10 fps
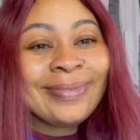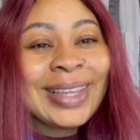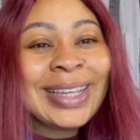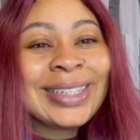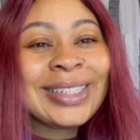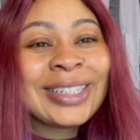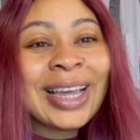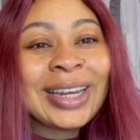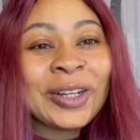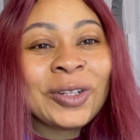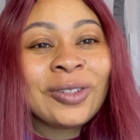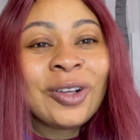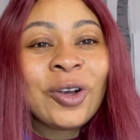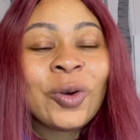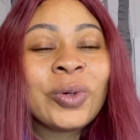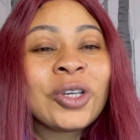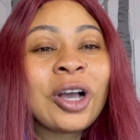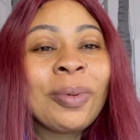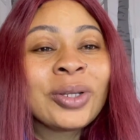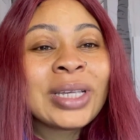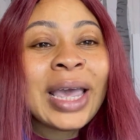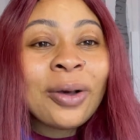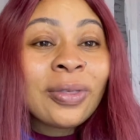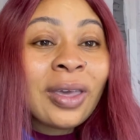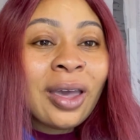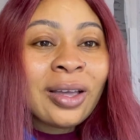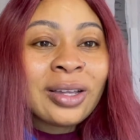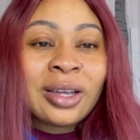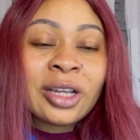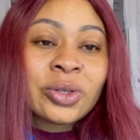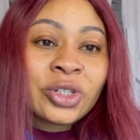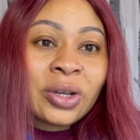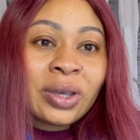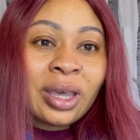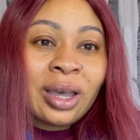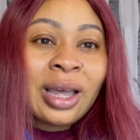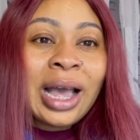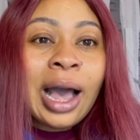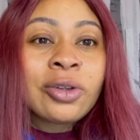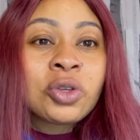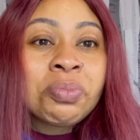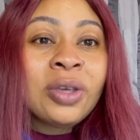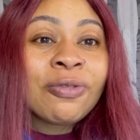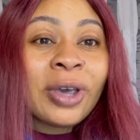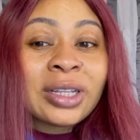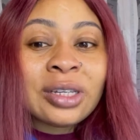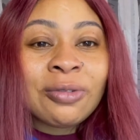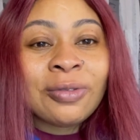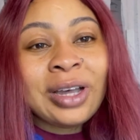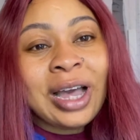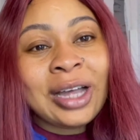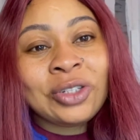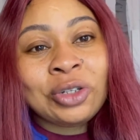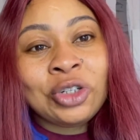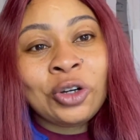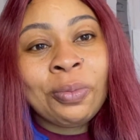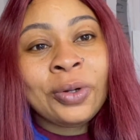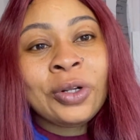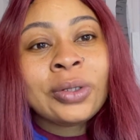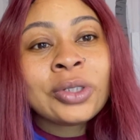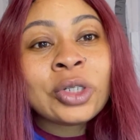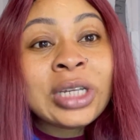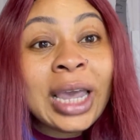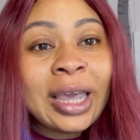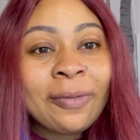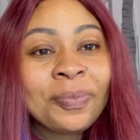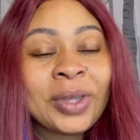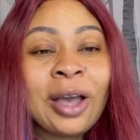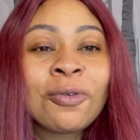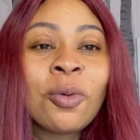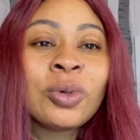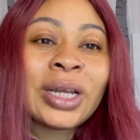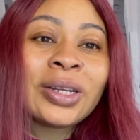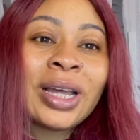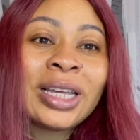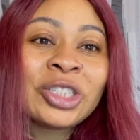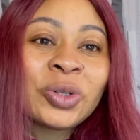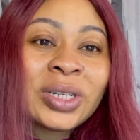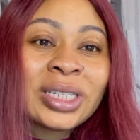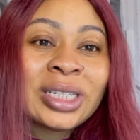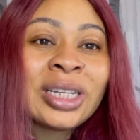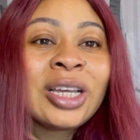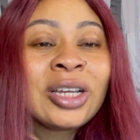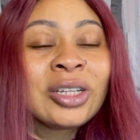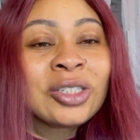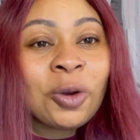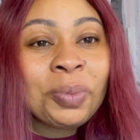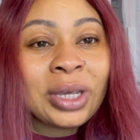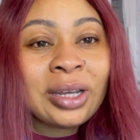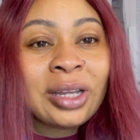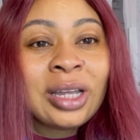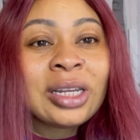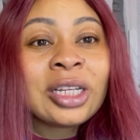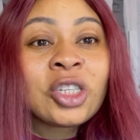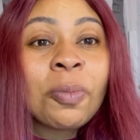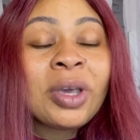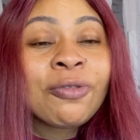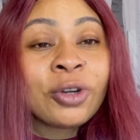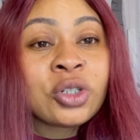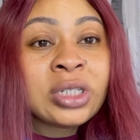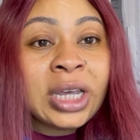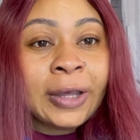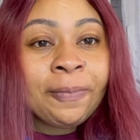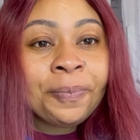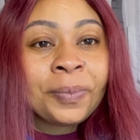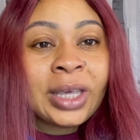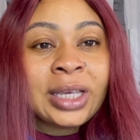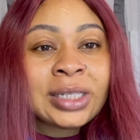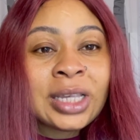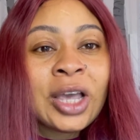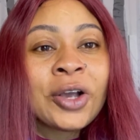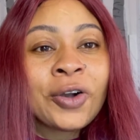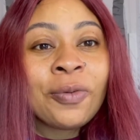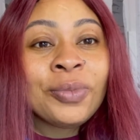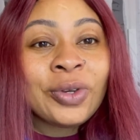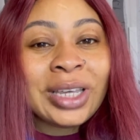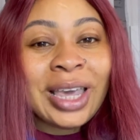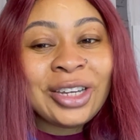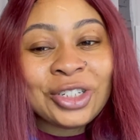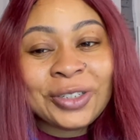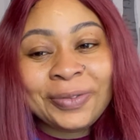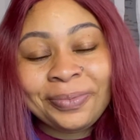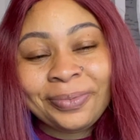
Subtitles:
In this channel, we talk about healthcare and social care, how to be effective at your job. Today, I've come with another interesting topic. The topic for today is communication.